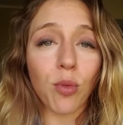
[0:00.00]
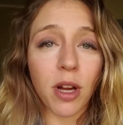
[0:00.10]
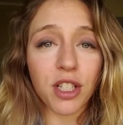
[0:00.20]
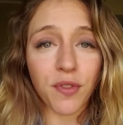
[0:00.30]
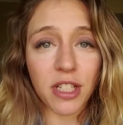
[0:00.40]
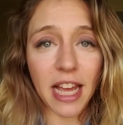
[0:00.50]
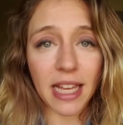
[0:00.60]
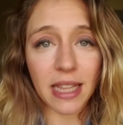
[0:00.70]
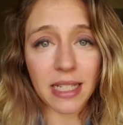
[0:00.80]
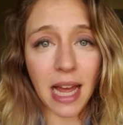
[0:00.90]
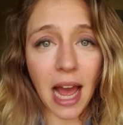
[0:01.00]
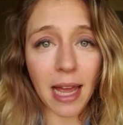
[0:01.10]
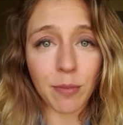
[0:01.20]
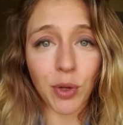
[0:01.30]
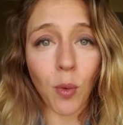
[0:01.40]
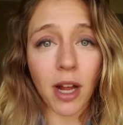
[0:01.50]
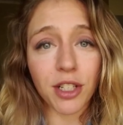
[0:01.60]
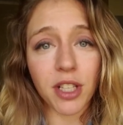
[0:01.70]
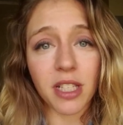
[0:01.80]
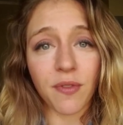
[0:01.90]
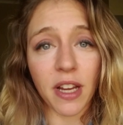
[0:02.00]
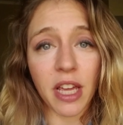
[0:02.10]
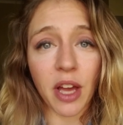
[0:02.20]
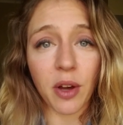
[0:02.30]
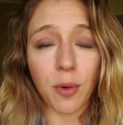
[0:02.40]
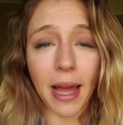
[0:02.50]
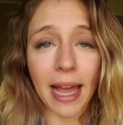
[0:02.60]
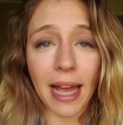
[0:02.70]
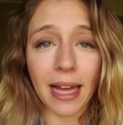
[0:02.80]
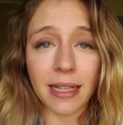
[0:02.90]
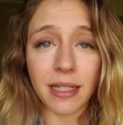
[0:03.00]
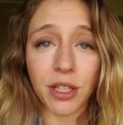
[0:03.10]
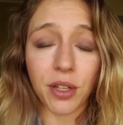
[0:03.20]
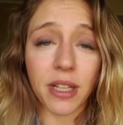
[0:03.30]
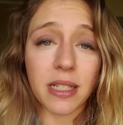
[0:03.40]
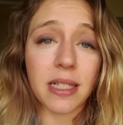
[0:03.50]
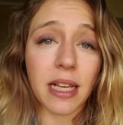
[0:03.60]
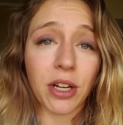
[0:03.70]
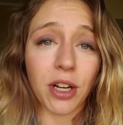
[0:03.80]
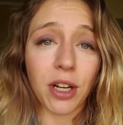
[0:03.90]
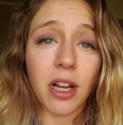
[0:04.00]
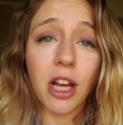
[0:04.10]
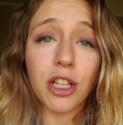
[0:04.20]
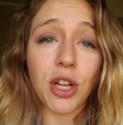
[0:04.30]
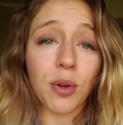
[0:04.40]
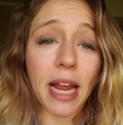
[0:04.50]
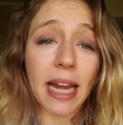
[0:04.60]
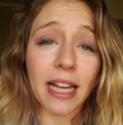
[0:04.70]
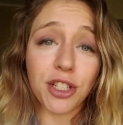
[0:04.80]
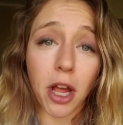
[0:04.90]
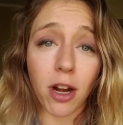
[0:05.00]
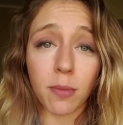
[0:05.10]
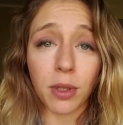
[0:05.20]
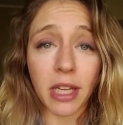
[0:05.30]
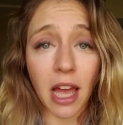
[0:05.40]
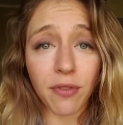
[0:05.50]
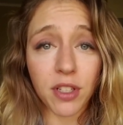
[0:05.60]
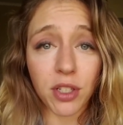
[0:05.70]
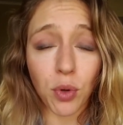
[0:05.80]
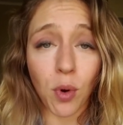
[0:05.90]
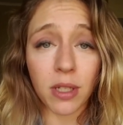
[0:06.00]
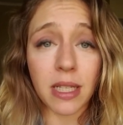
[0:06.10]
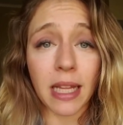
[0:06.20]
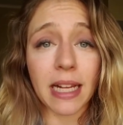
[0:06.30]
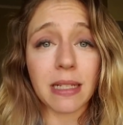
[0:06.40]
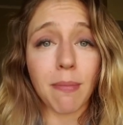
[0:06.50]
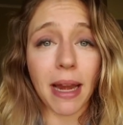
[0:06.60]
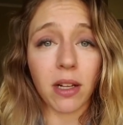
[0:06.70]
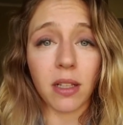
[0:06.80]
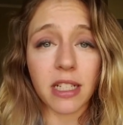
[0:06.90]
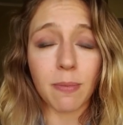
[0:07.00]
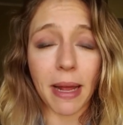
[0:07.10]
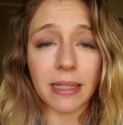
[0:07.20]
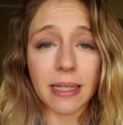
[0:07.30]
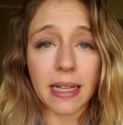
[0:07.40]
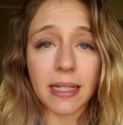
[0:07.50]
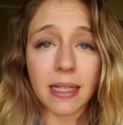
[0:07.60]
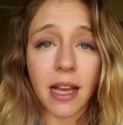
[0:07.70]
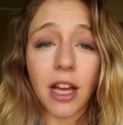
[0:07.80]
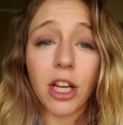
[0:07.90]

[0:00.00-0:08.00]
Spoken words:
much for taking the time to watch this video and to consider donating a charitable gift towards Link's medical expenses.